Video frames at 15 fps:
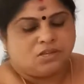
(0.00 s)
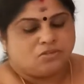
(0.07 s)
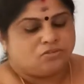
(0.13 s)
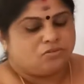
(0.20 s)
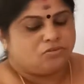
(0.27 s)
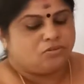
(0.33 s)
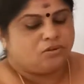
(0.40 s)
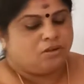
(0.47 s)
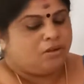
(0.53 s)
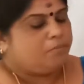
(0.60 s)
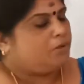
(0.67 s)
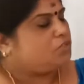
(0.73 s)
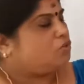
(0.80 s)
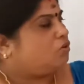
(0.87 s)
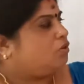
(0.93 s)
So
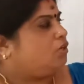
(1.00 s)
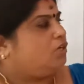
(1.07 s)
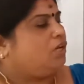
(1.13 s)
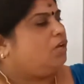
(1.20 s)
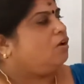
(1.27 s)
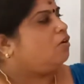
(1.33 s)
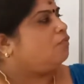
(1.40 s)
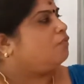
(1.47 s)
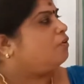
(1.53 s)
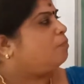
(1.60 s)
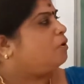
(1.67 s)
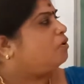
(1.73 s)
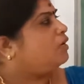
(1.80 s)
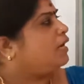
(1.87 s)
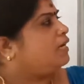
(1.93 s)
majority of
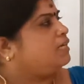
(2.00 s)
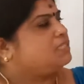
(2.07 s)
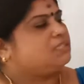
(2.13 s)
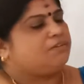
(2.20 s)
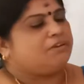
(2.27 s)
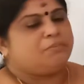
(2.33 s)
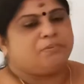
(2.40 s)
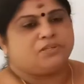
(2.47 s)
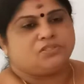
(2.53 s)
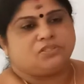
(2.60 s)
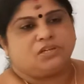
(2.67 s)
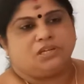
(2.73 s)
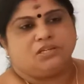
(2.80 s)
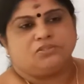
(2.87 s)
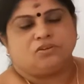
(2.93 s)
about
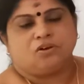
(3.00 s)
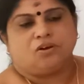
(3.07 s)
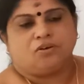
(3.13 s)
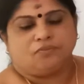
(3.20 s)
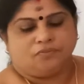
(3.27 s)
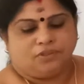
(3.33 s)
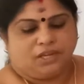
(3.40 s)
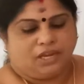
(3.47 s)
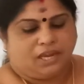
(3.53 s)
97% of the